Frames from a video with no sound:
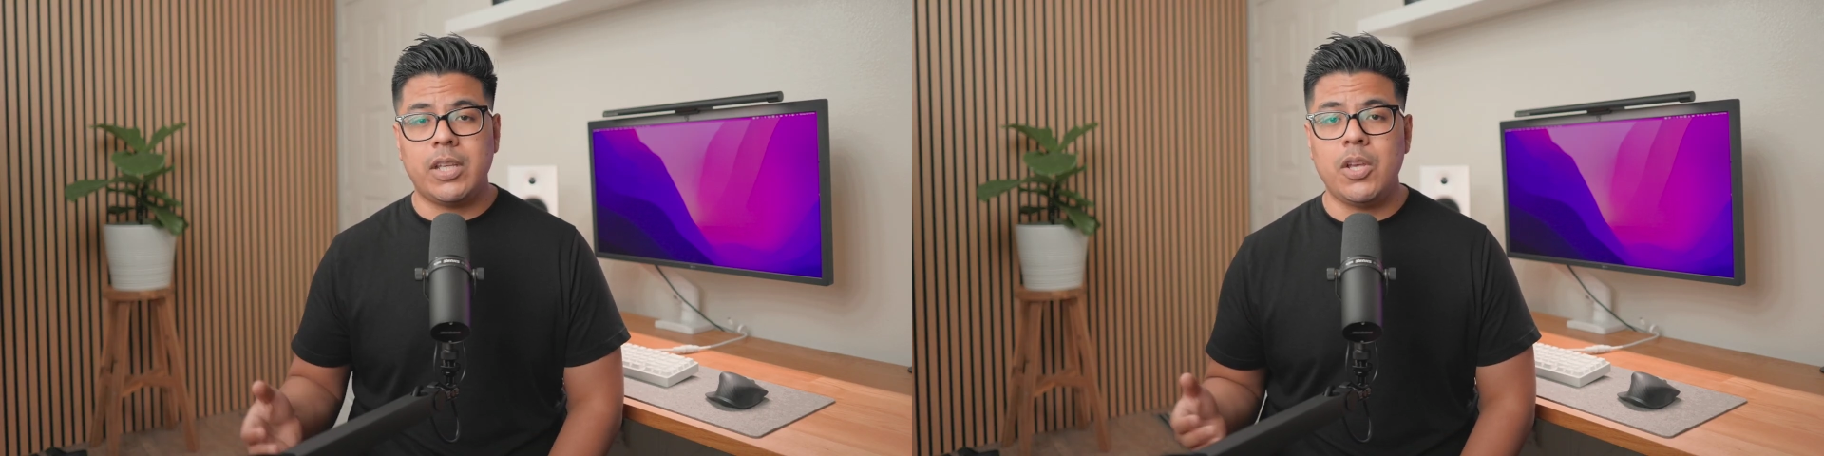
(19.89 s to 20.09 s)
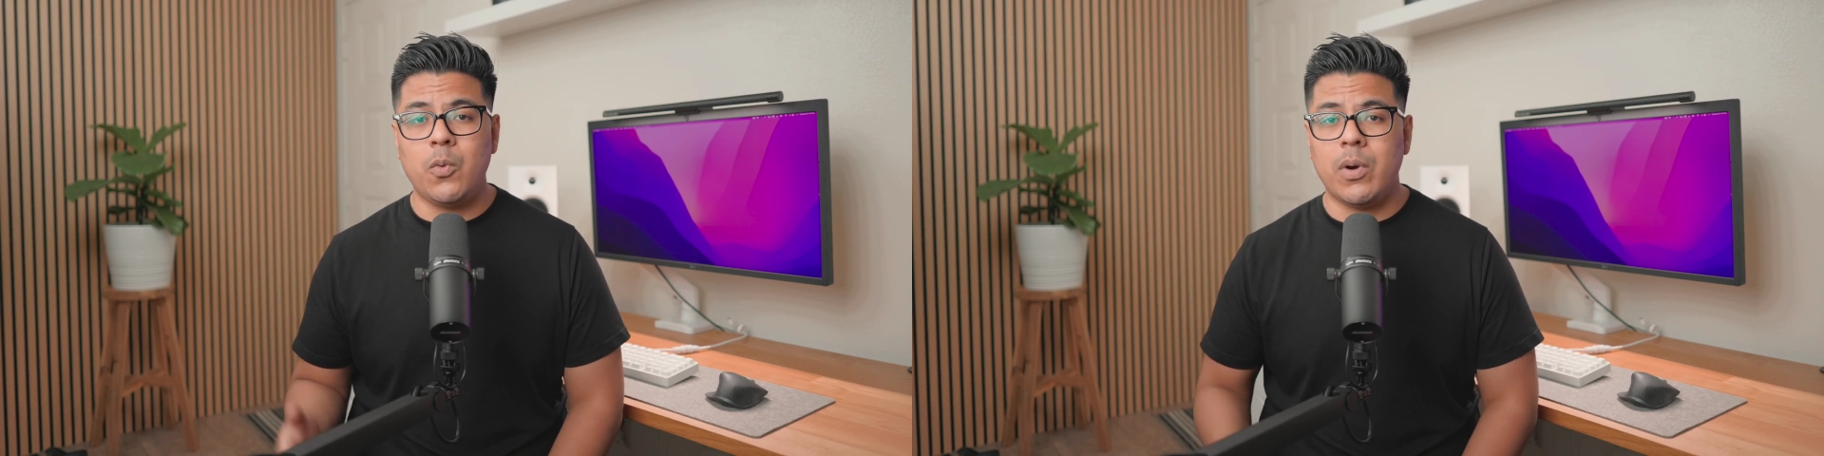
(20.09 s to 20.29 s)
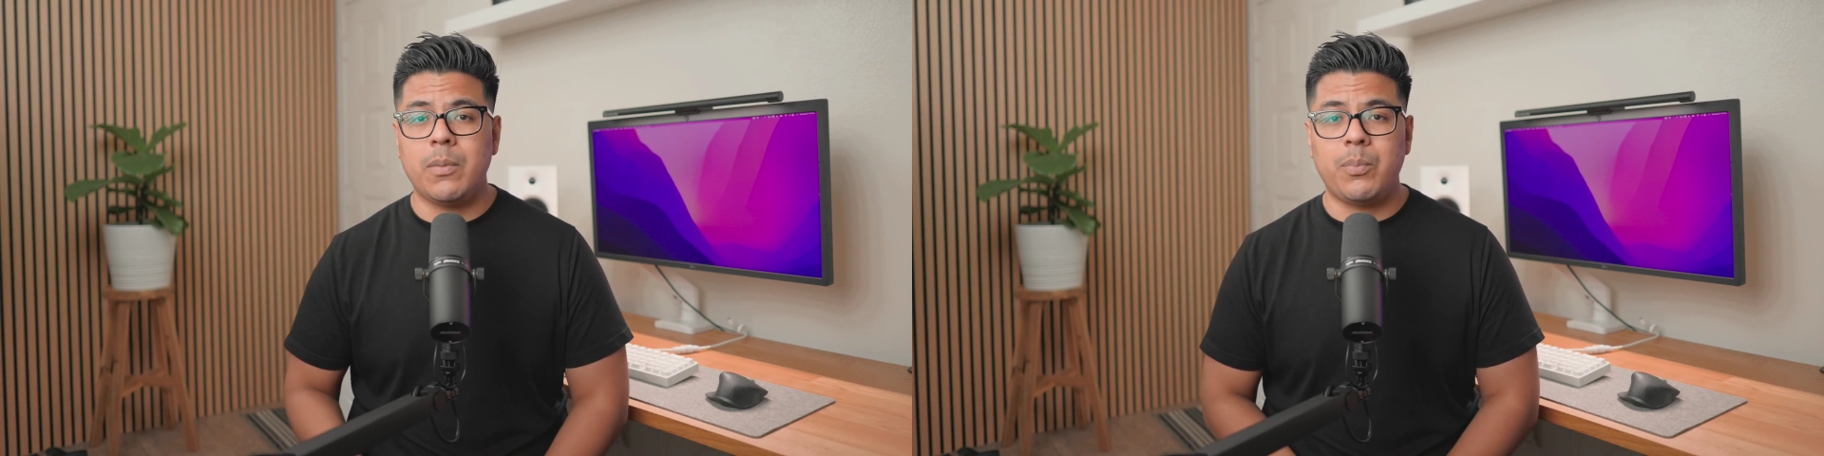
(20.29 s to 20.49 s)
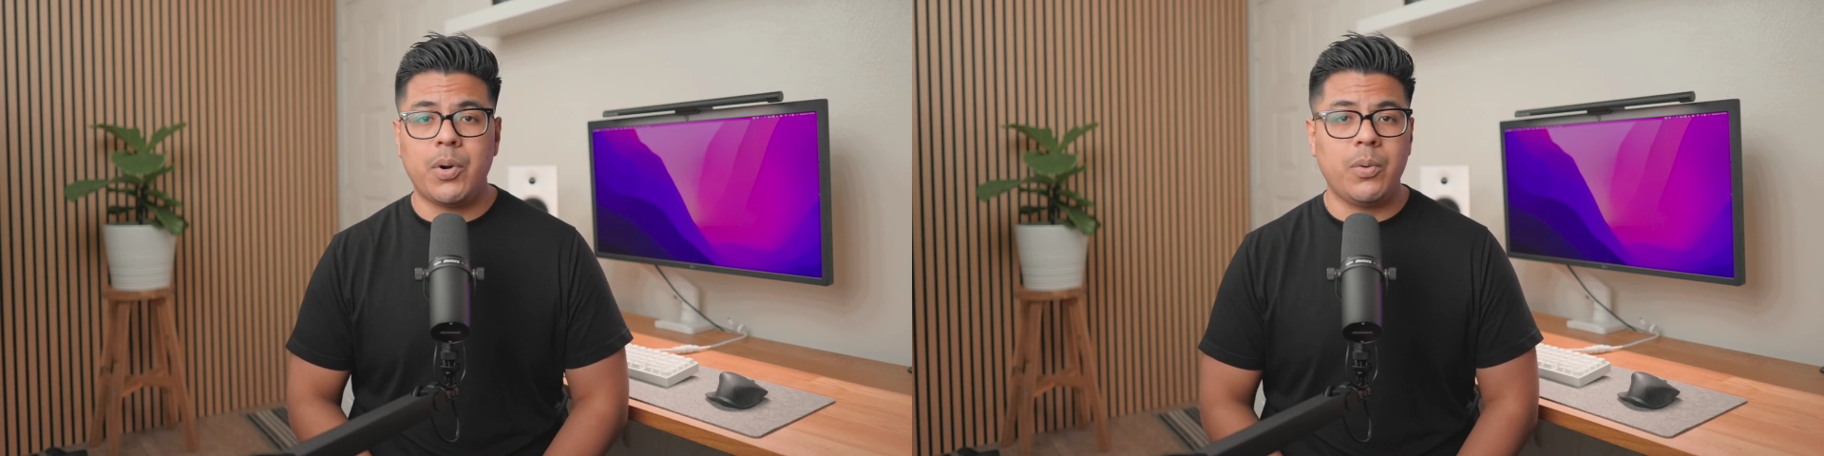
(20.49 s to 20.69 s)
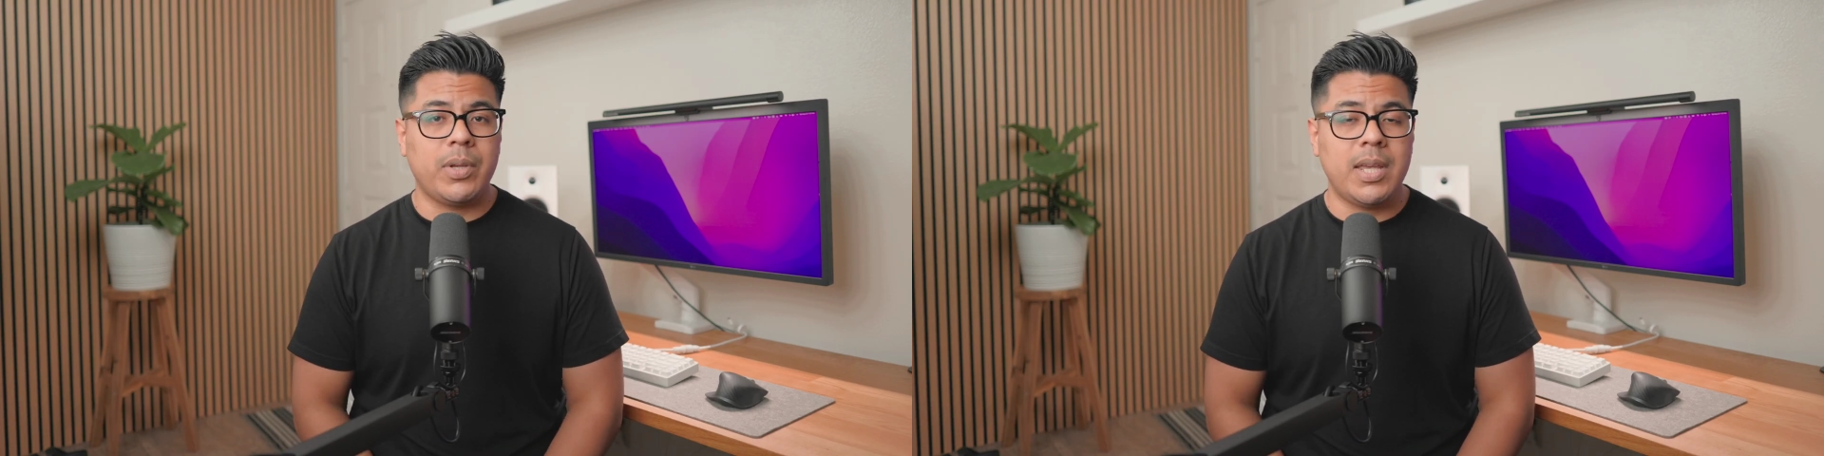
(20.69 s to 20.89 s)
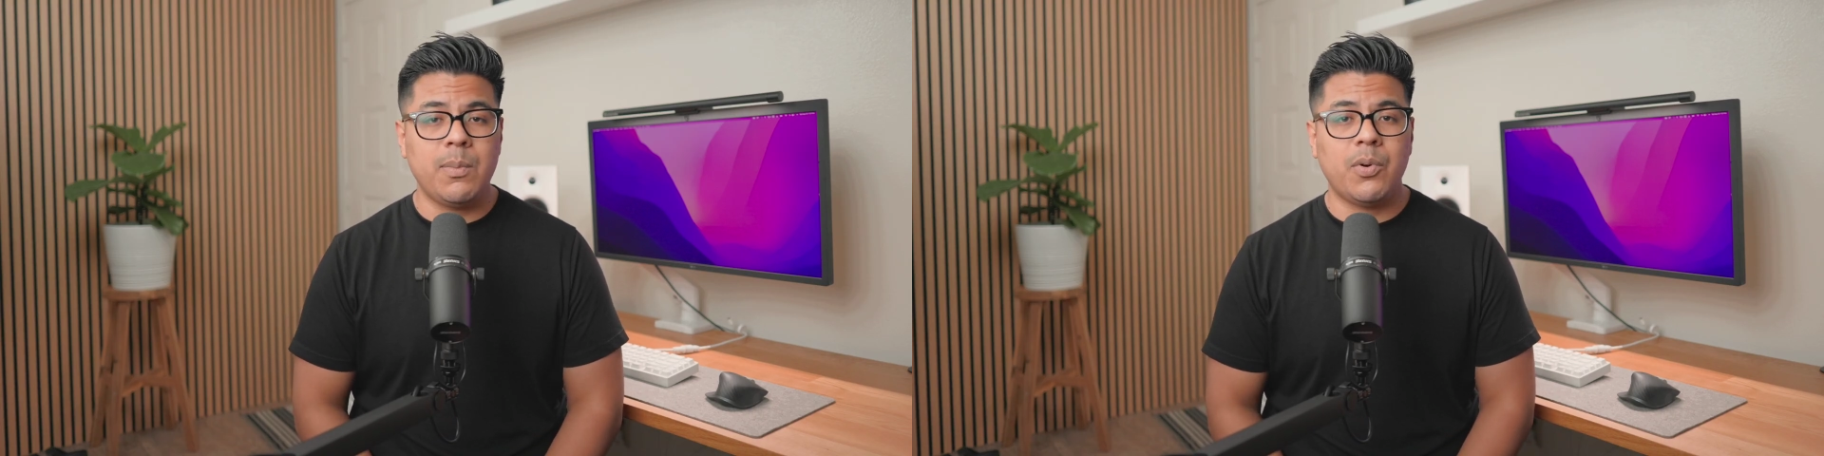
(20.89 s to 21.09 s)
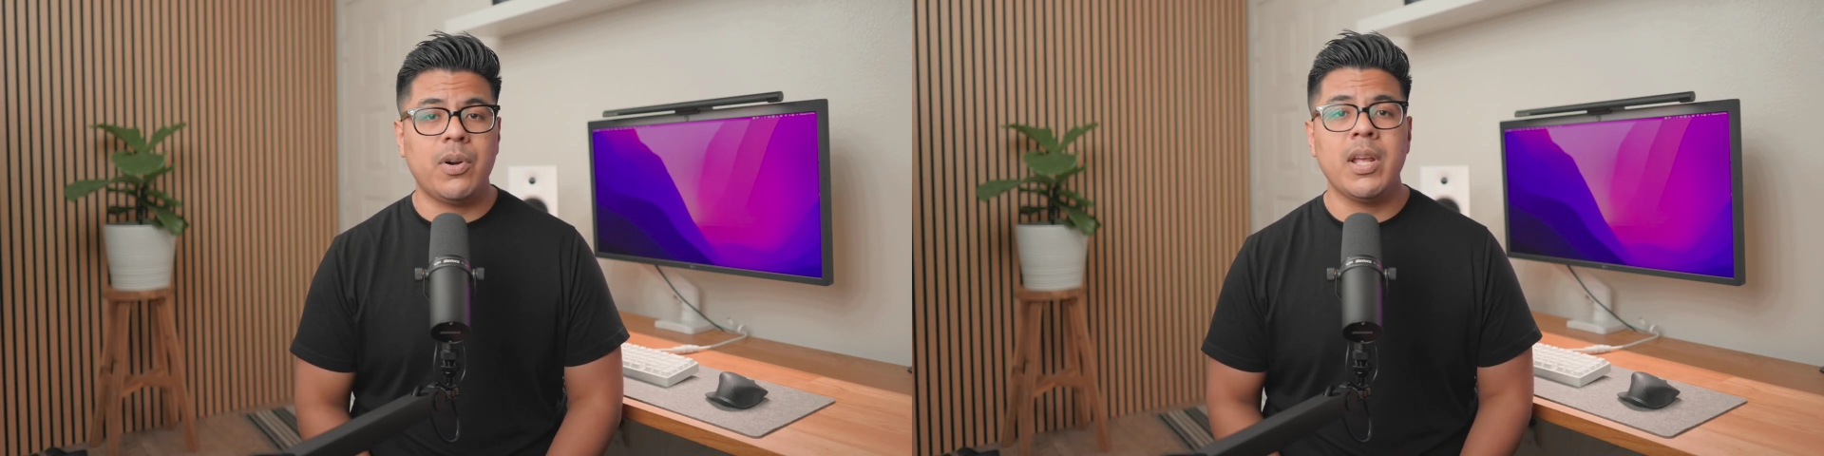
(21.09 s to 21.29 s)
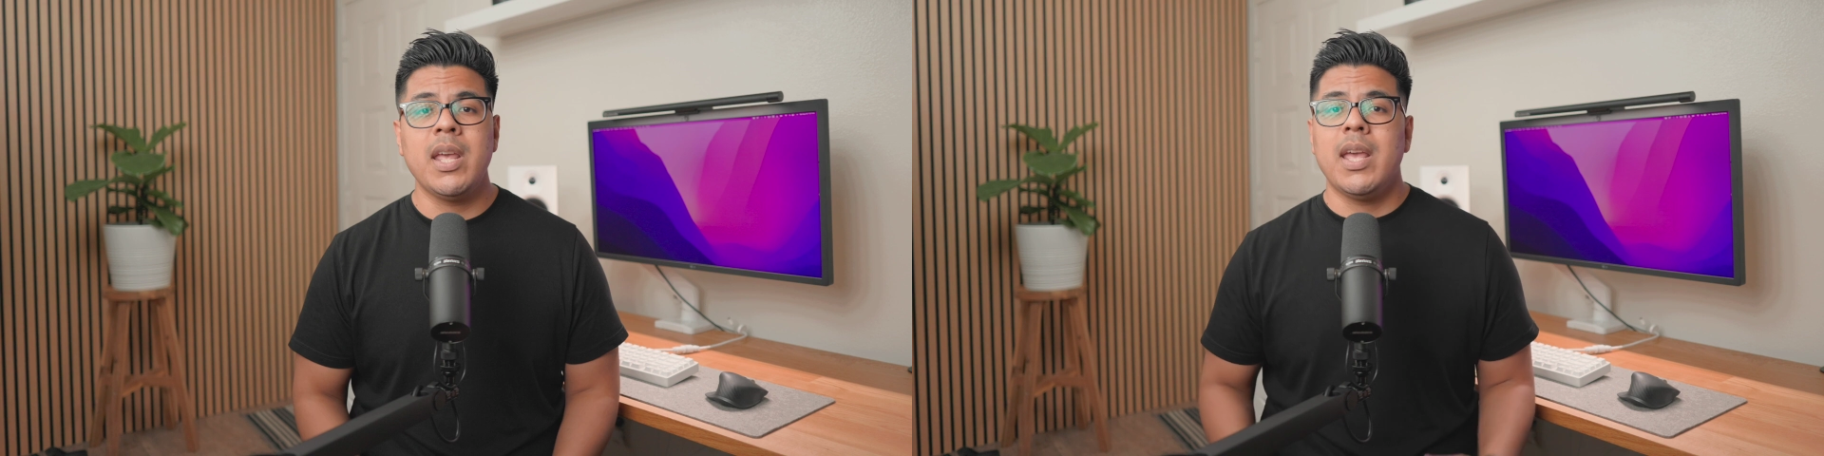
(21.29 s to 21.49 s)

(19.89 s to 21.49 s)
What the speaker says: Q1 Pro keyboard,